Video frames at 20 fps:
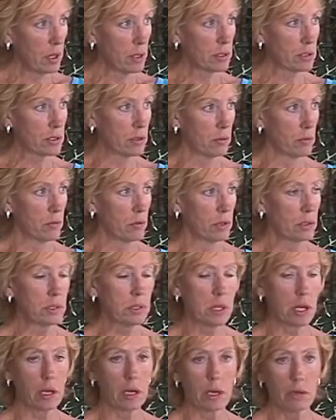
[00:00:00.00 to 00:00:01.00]
So once
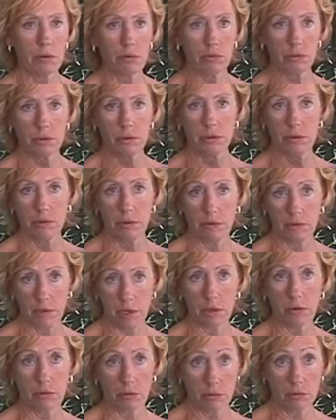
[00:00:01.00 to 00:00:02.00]
they get through, if they
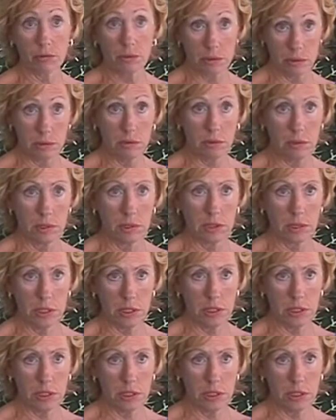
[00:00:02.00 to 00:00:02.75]
go through the